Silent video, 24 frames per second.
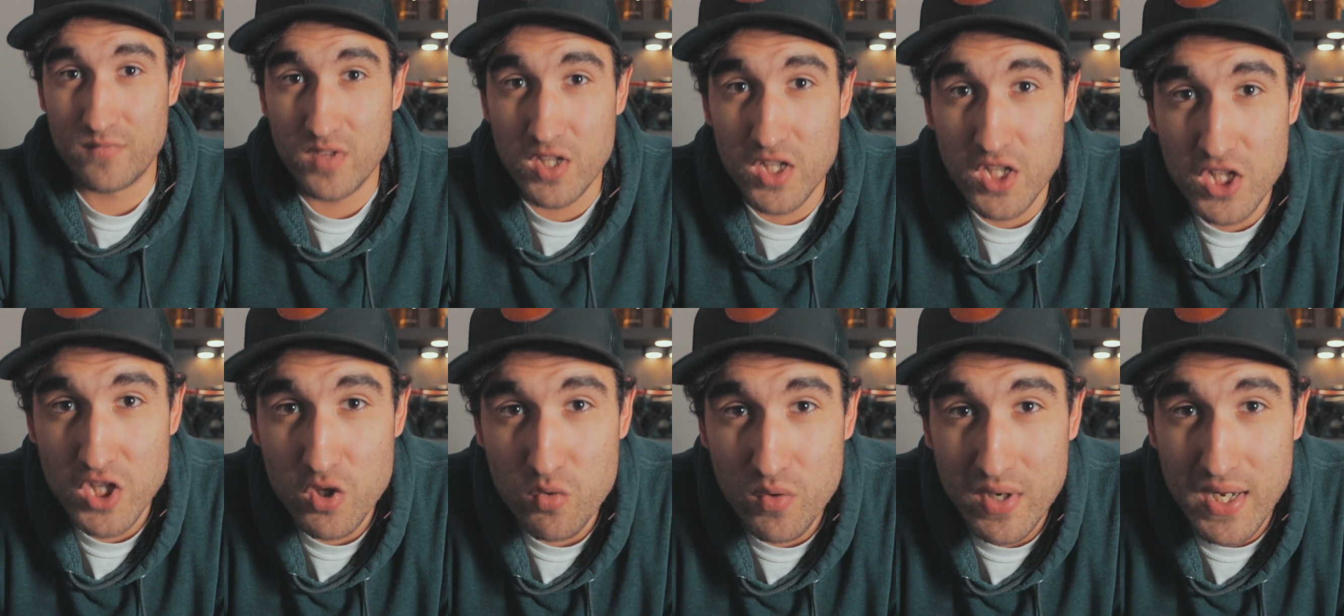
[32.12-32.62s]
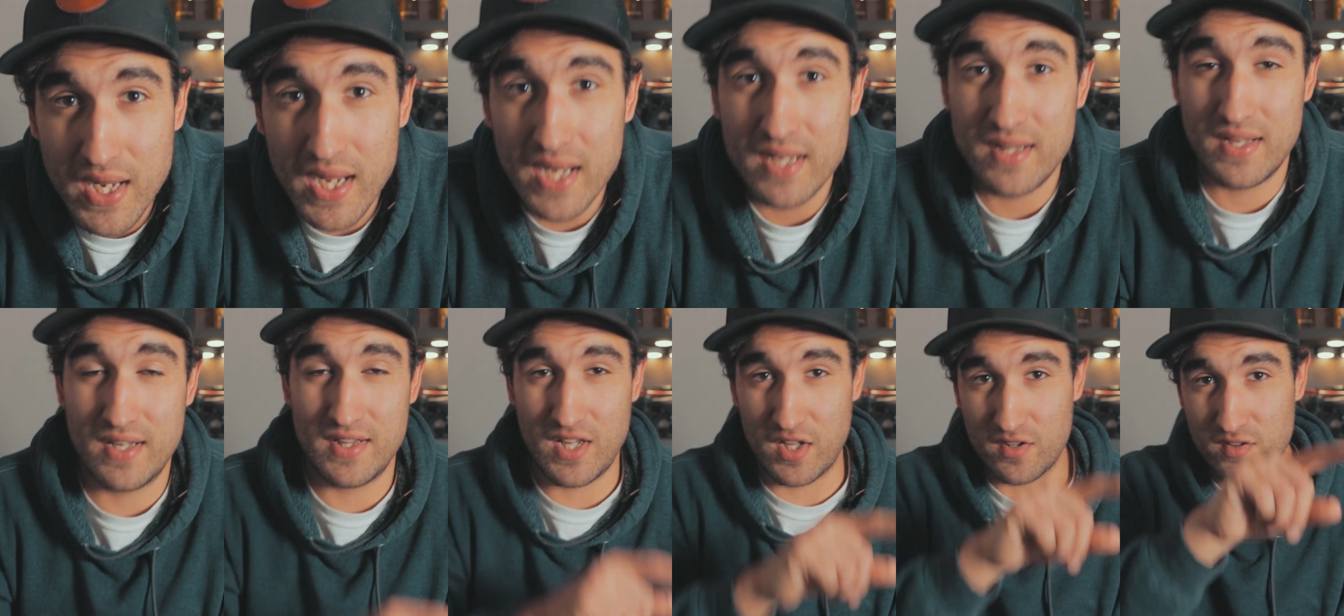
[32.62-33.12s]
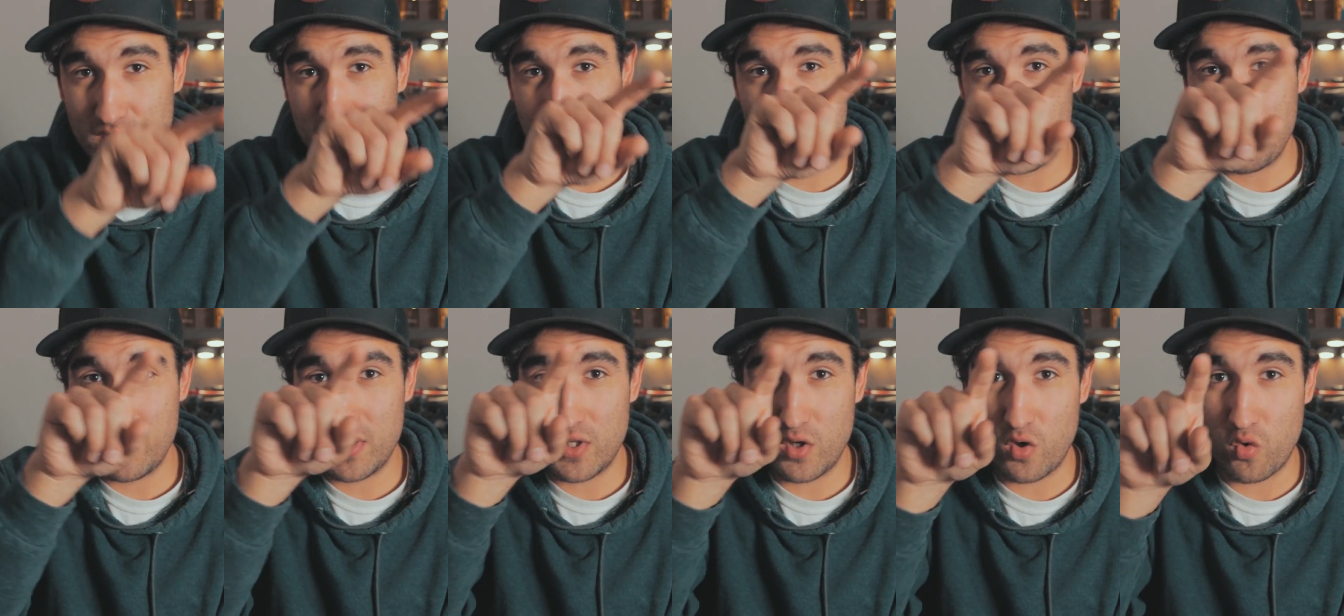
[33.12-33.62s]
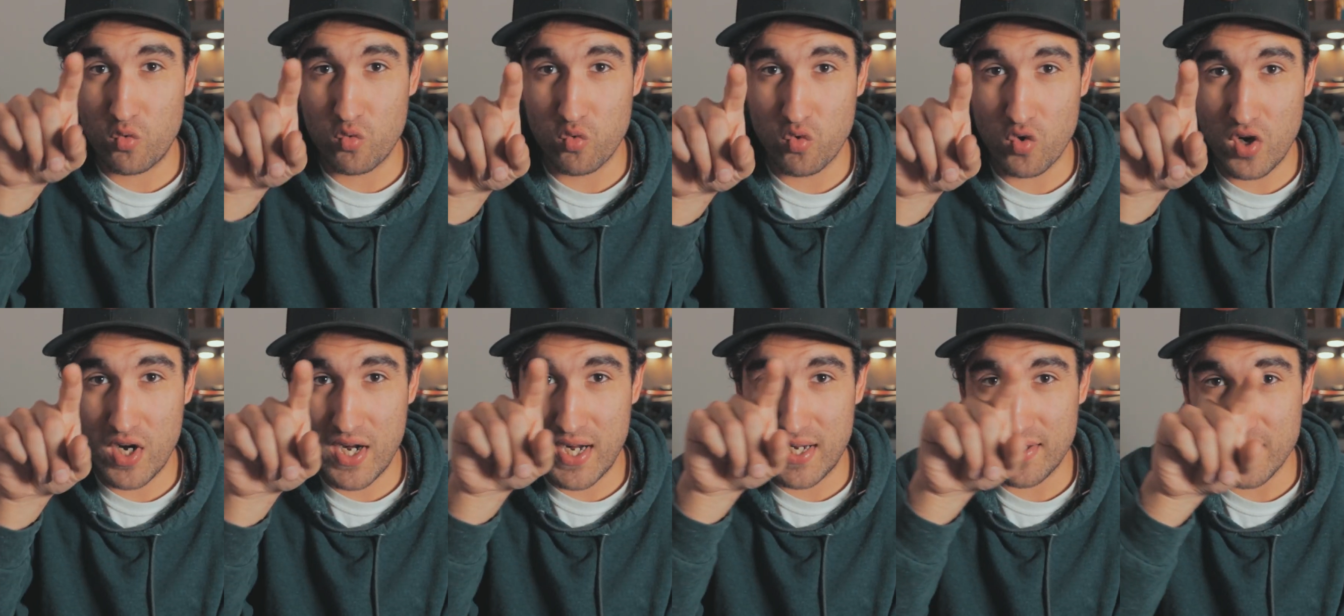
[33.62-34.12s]
you get the stupid little
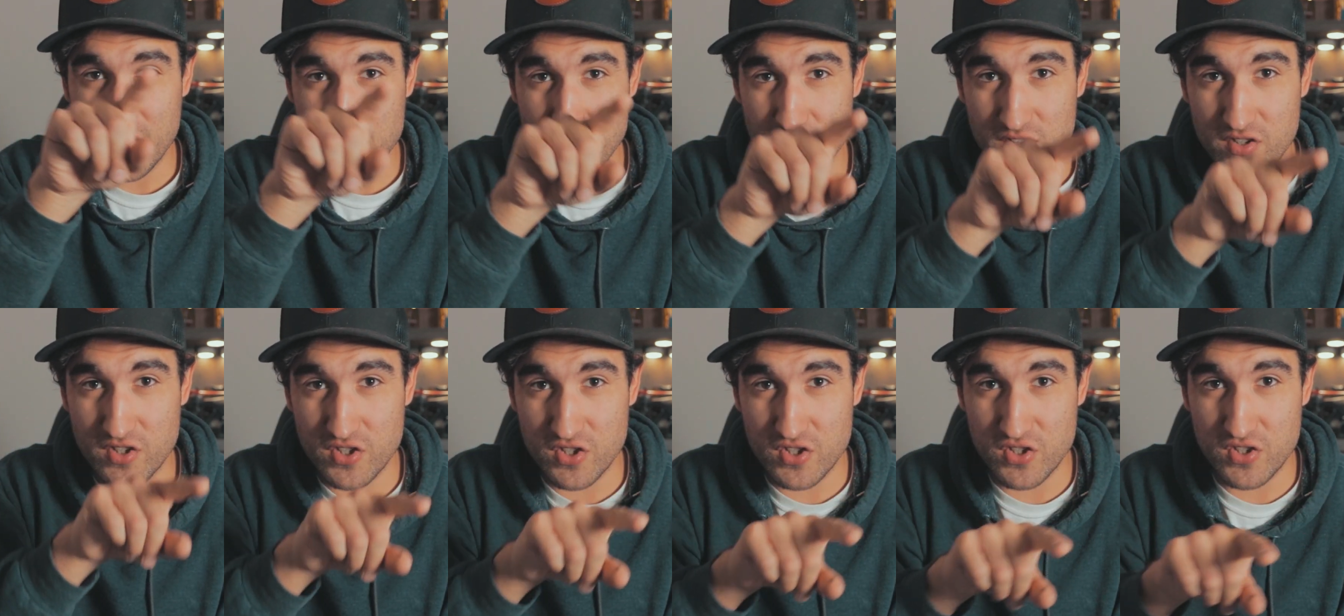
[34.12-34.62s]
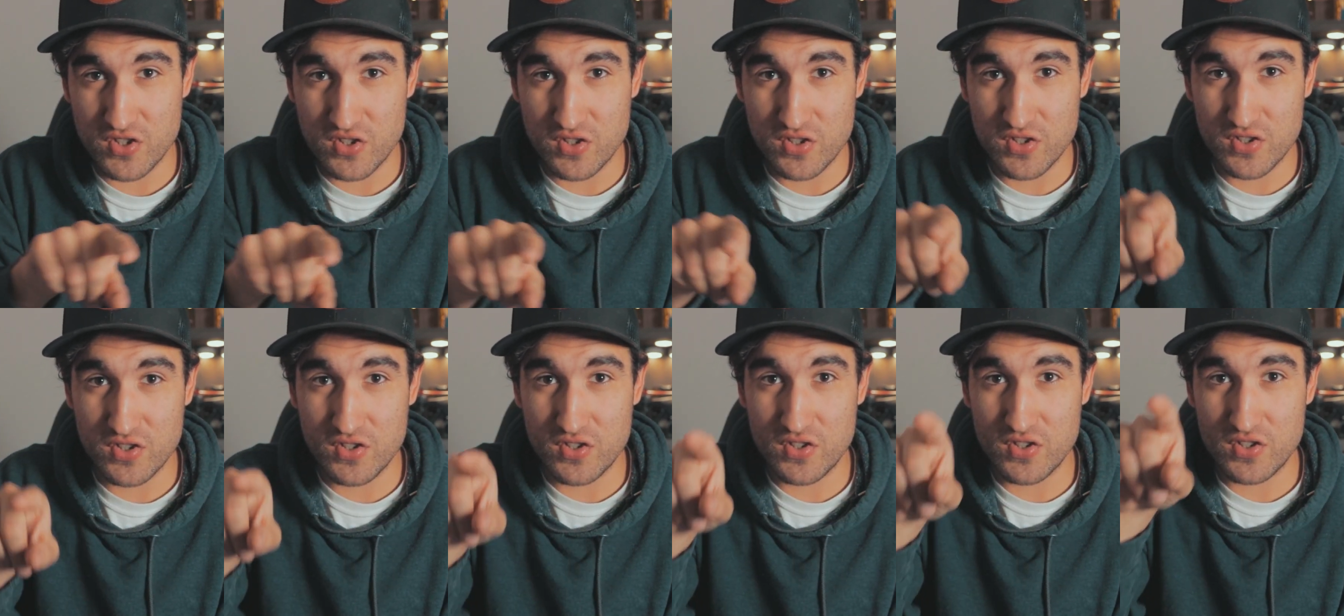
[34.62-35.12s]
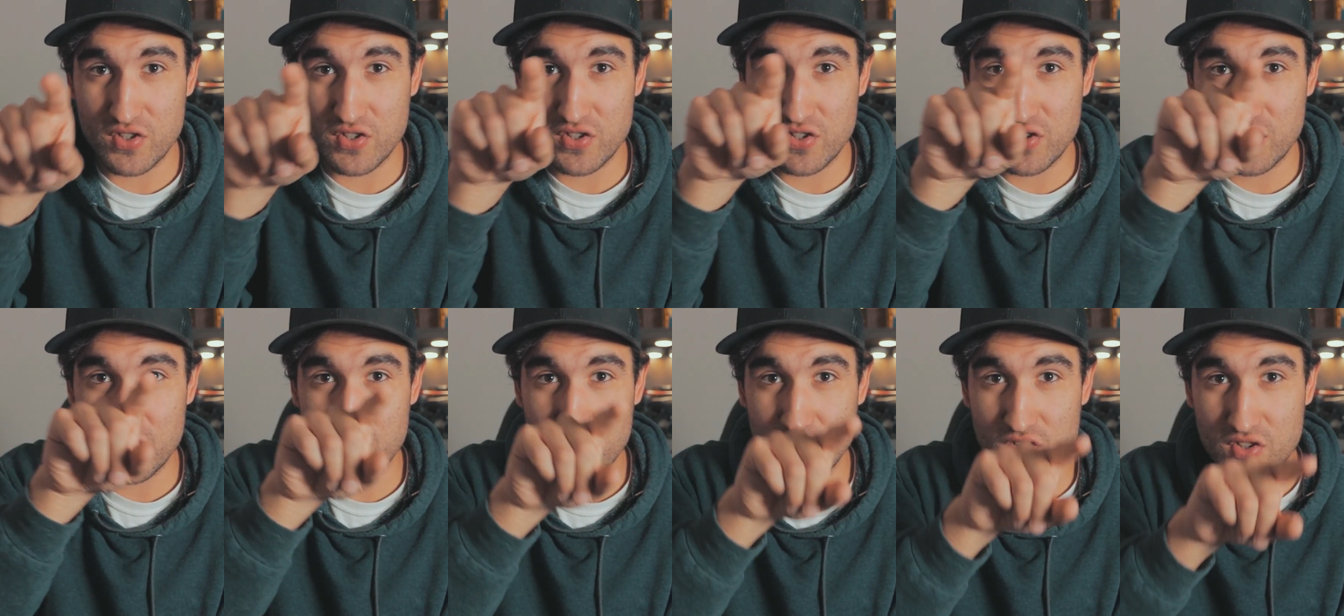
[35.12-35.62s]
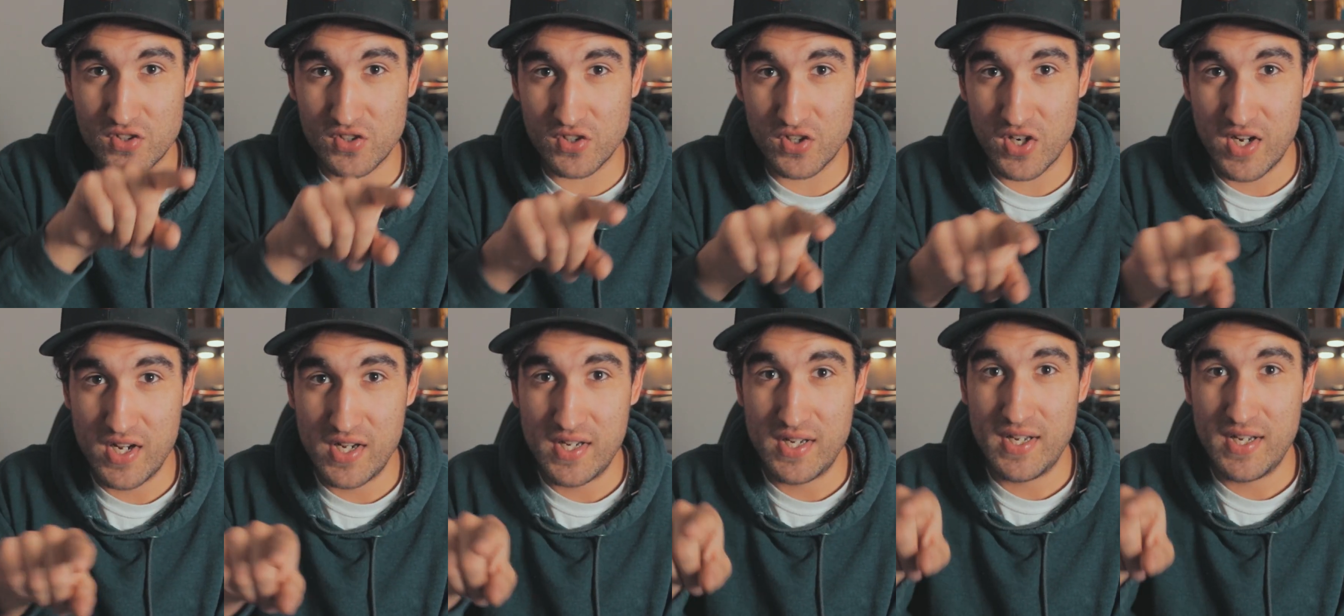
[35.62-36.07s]
ring that just